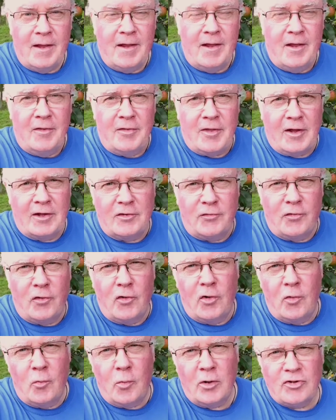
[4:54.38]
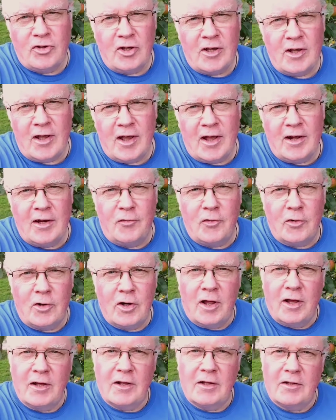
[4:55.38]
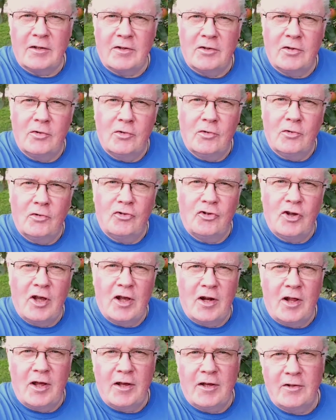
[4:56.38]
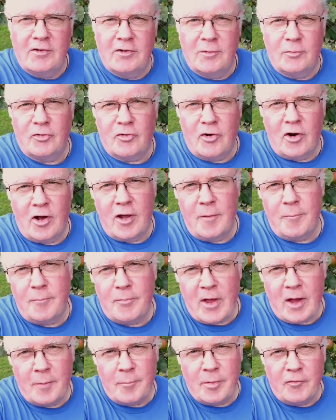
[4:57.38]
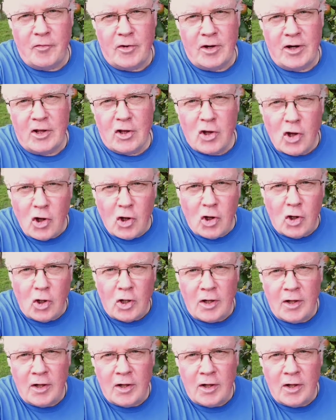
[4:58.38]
Thanks for watching, and if you'd like to share, like and subscribe, that'd be really cool.